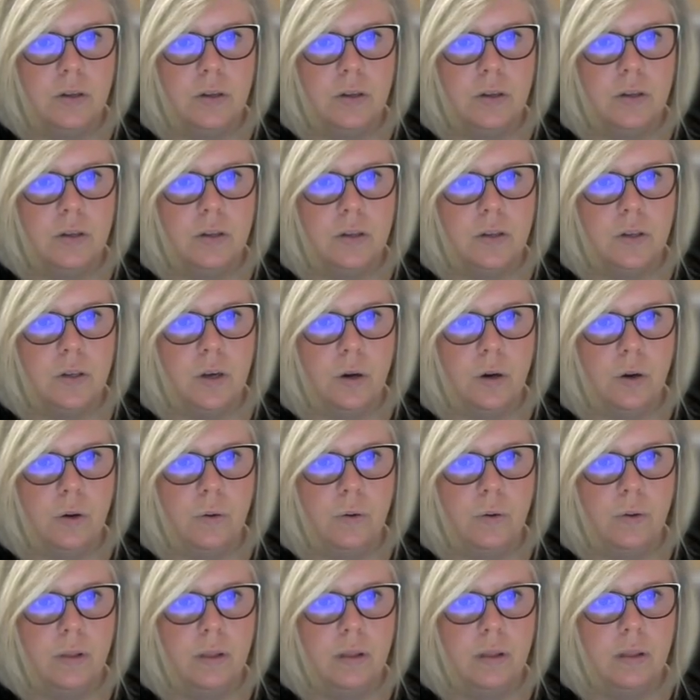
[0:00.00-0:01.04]

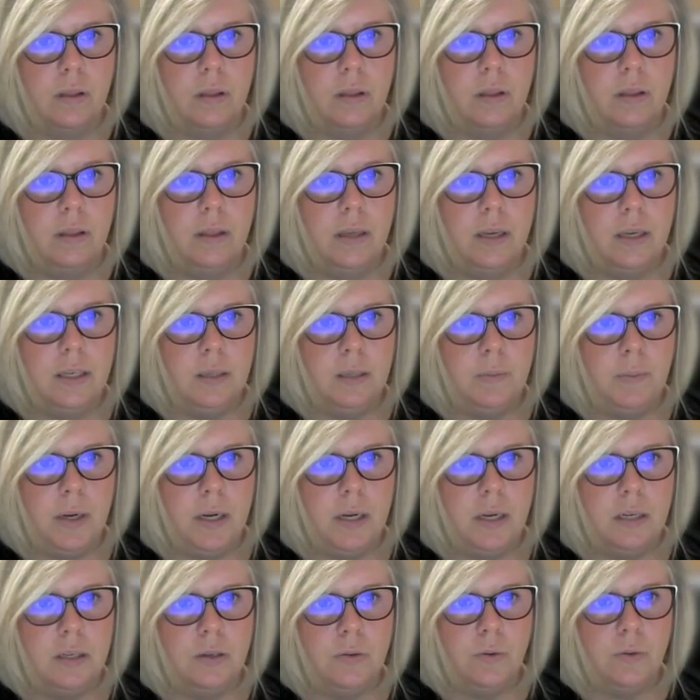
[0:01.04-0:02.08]
So this
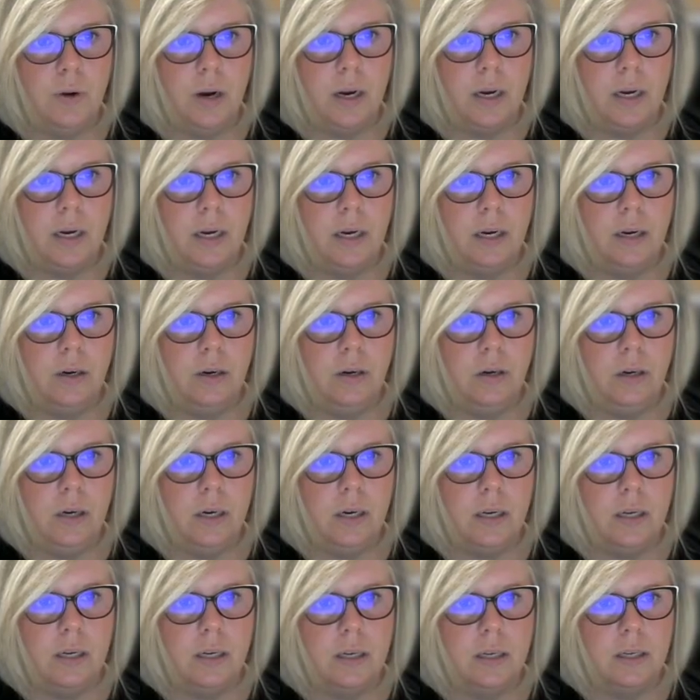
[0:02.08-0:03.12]
piece right here
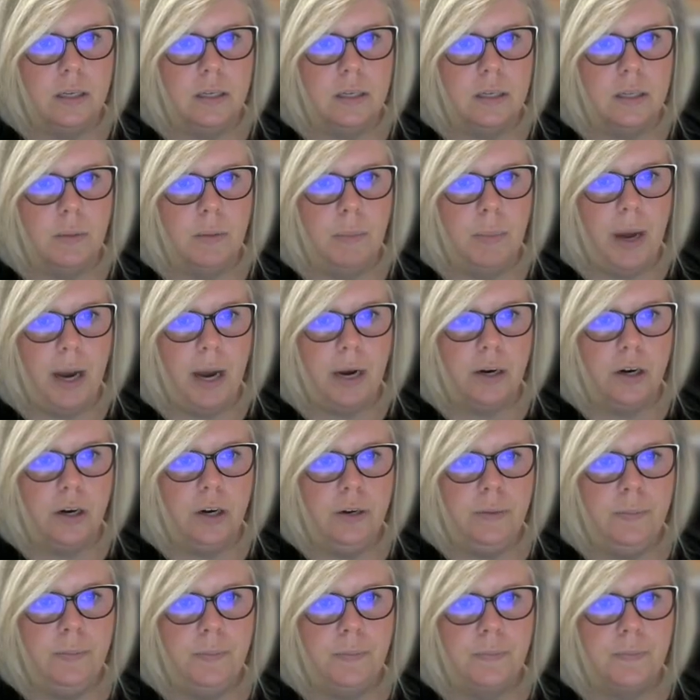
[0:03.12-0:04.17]
is the
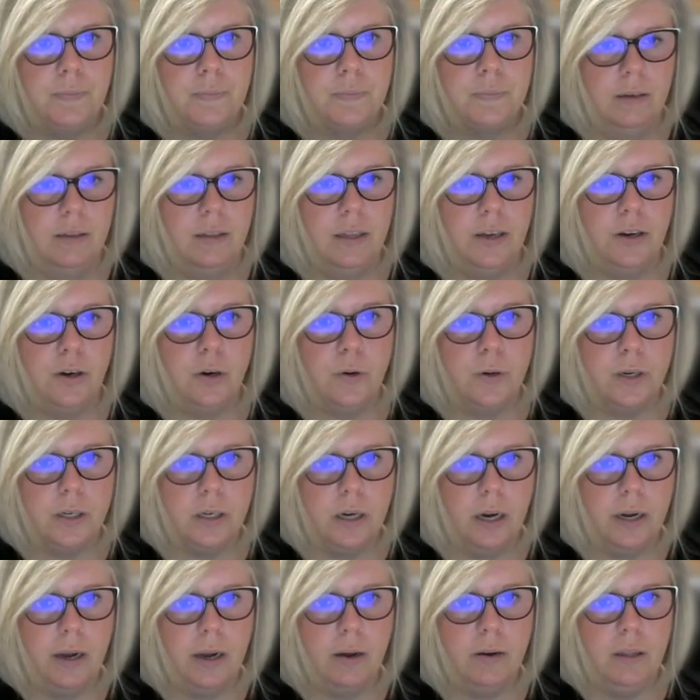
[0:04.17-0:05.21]
backer that you're going to
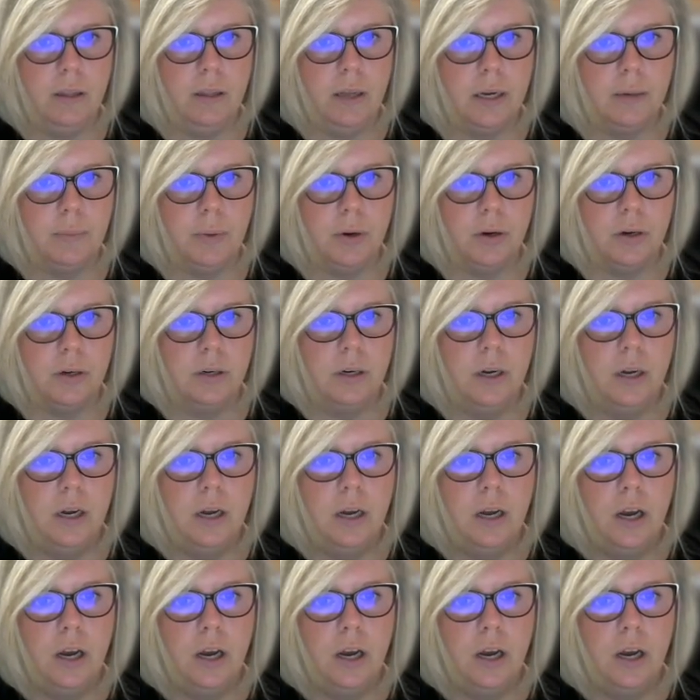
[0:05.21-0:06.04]
cut out in Lightburn.